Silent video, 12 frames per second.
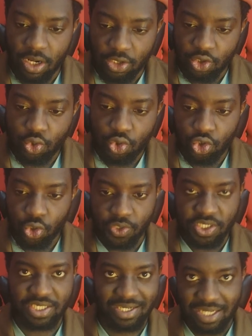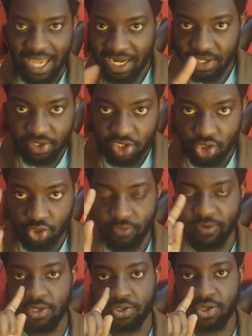Use your reason. Any religion you
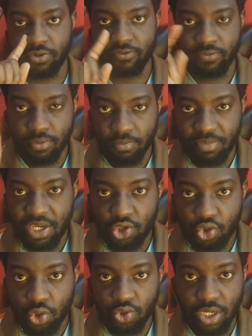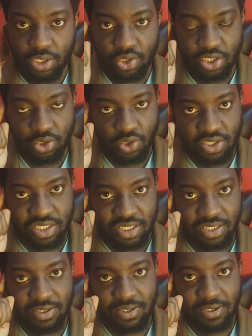find yourself, make sure you are using your
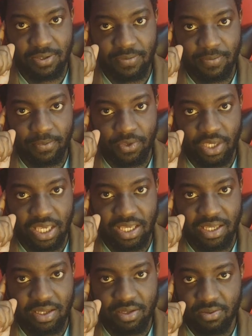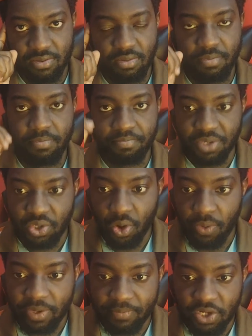reason. Okay?
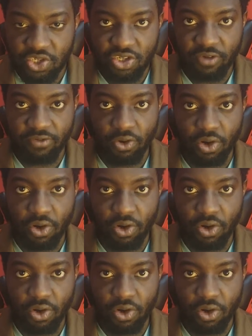Become a person of